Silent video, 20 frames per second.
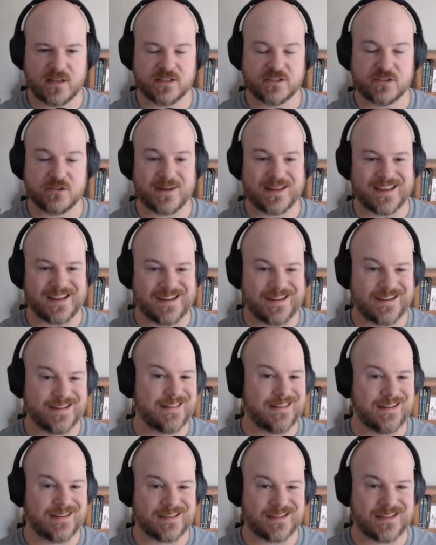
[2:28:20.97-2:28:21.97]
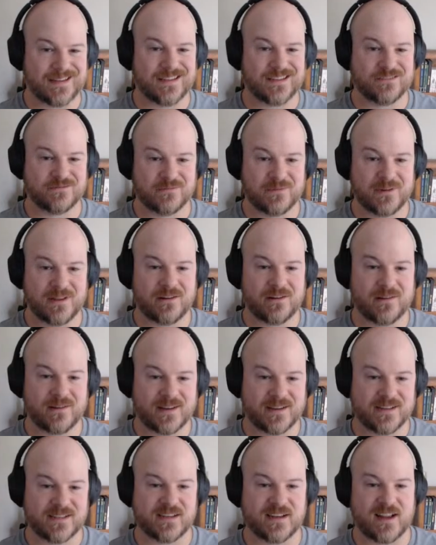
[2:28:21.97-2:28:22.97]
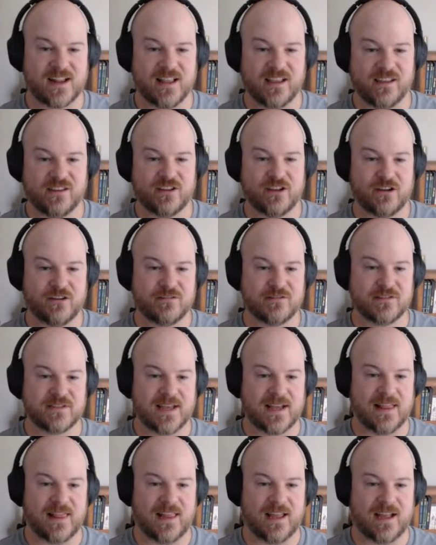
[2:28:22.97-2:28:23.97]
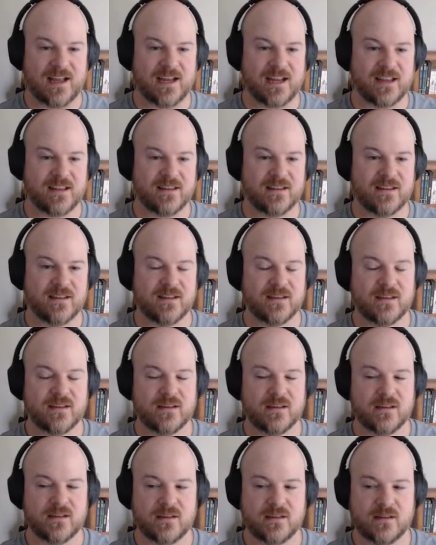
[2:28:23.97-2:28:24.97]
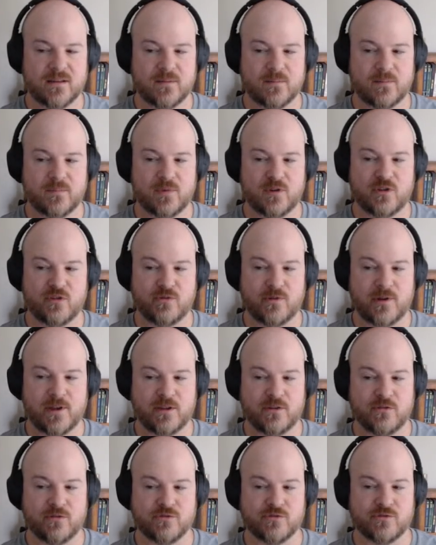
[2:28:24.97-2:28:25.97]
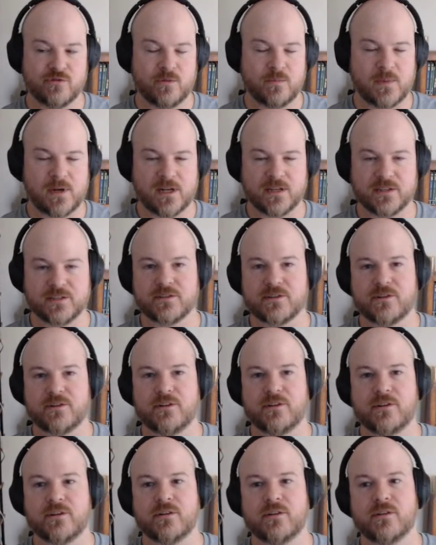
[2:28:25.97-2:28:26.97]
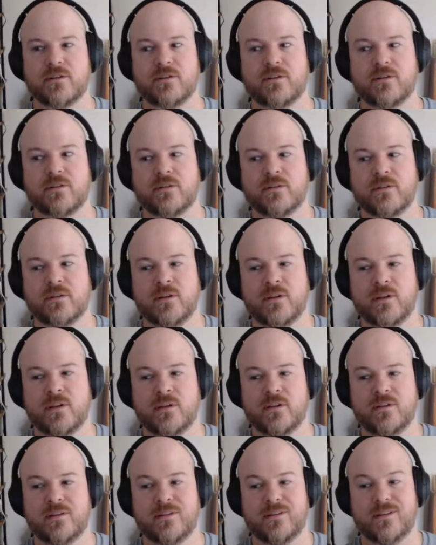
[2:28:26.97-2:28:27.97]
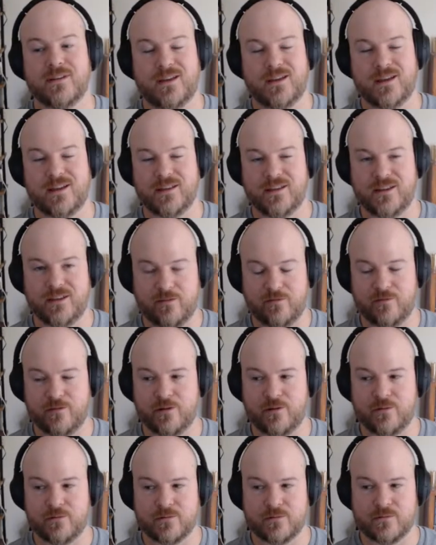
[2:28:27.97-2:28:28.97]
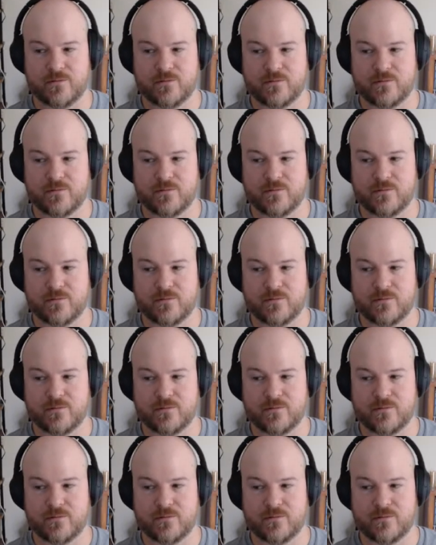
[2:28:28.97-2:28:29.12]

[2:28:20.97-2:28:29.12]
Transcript: So I kind of like that. That's really good because it kind of toes that line between neutral monster and hill folk.